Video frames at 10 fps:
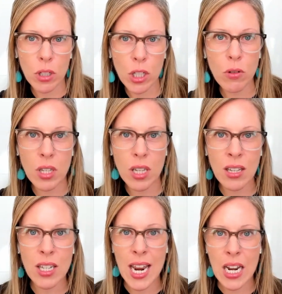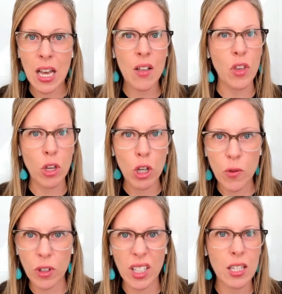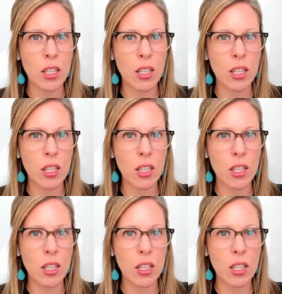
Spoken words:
using data, the usefulness,